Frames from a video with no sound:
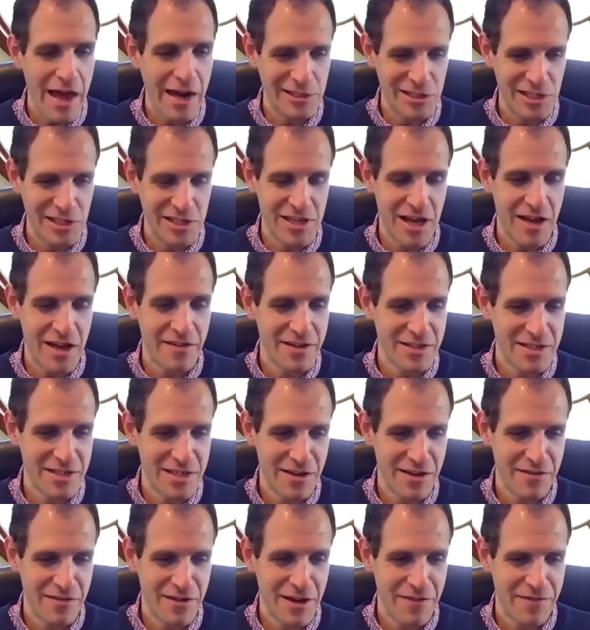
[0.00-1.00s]
It's just obviously
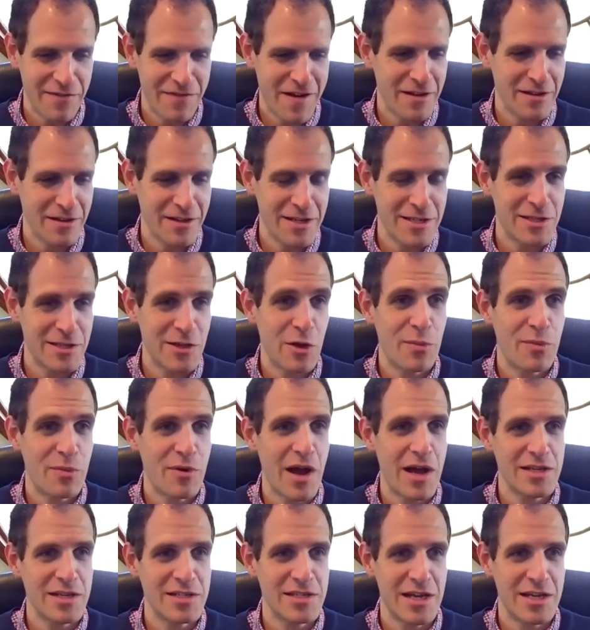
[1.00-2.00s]
a fairly slow
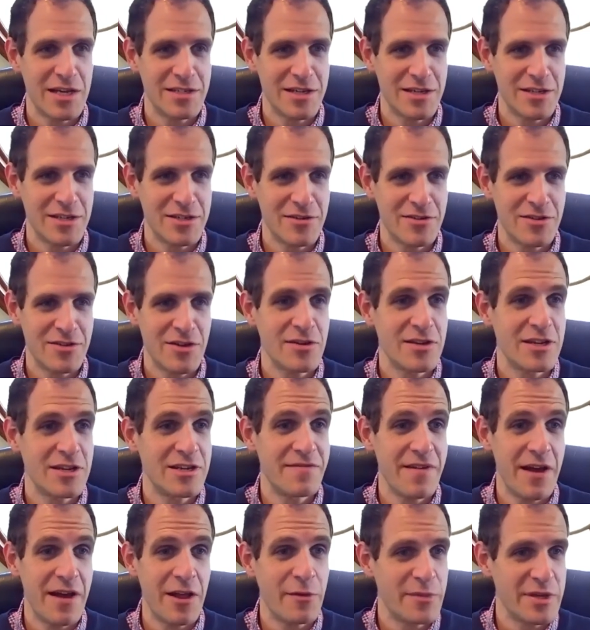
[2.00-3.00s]
process to start to
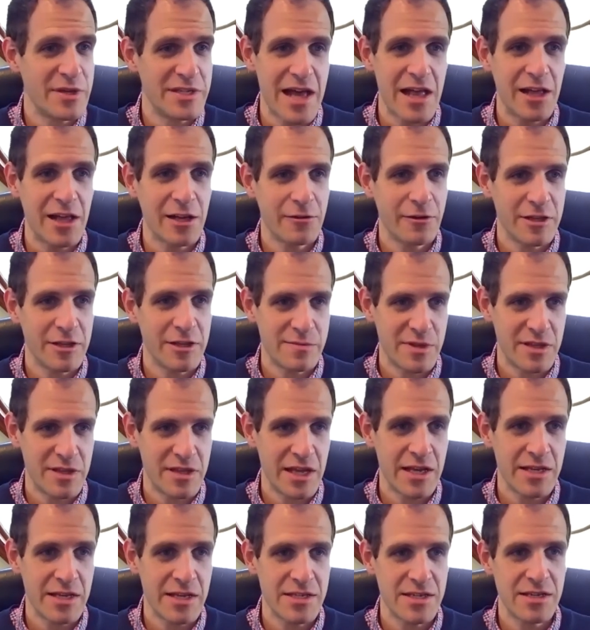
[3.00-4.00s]
develop these algorithms and
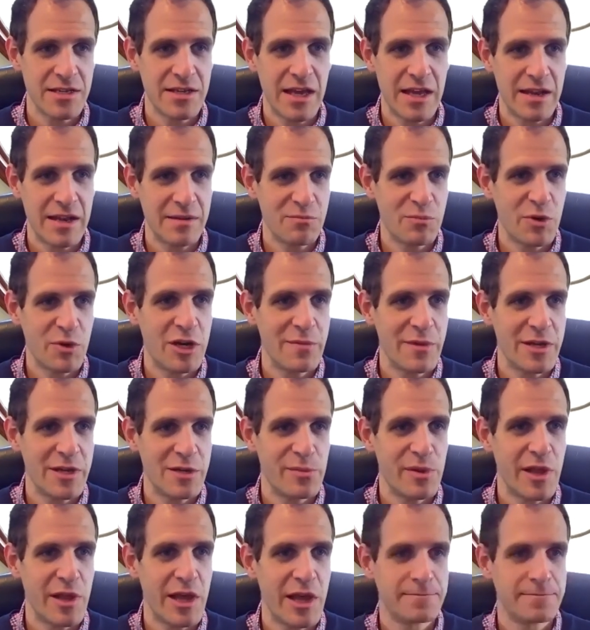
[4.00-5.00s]
things and put them into play.